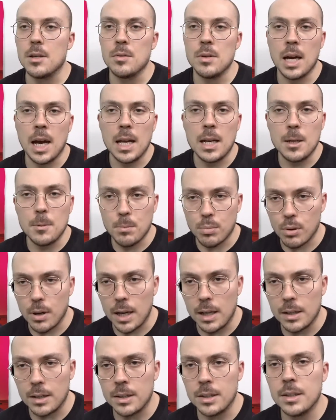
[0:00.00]
united
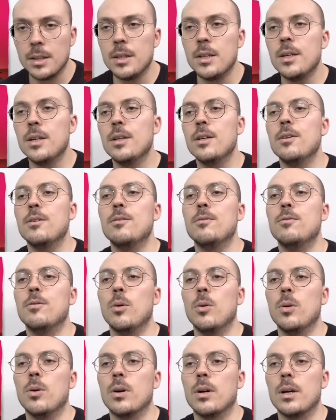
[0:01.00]
prayer
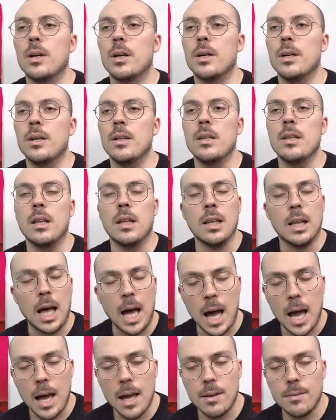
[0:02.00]
for the
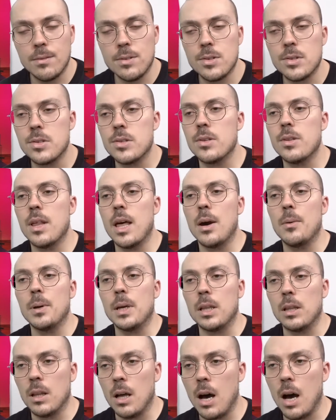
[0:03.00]
lives that
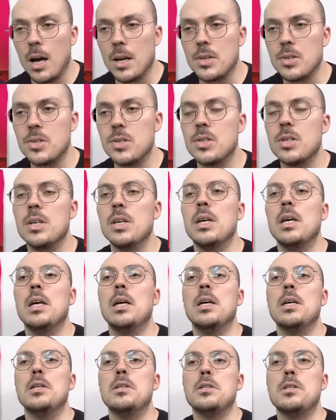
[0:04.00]
we lost
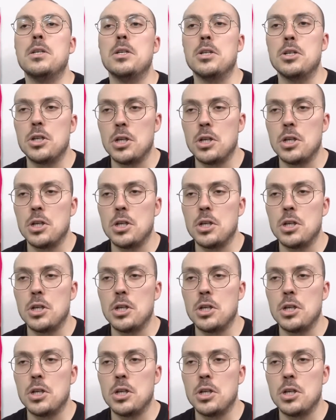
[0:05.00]
to